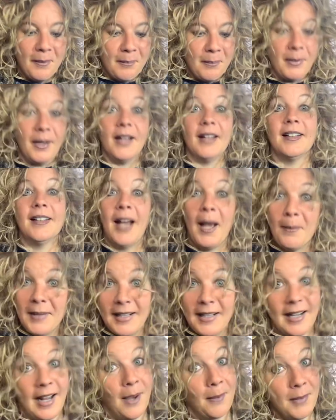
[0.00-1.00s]
But I
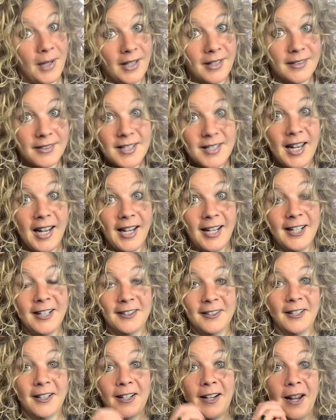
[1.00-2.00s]
mean, I'm not
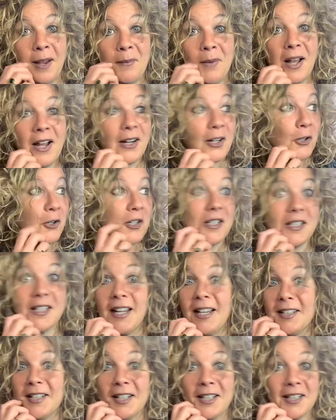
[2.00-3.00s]
saying that, I'm not
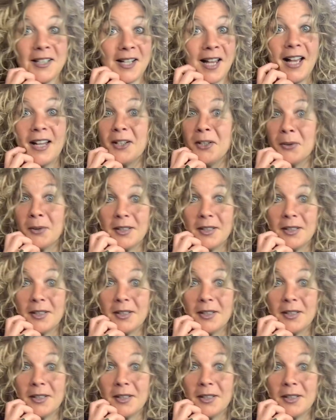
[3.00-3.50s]
criticizing because I do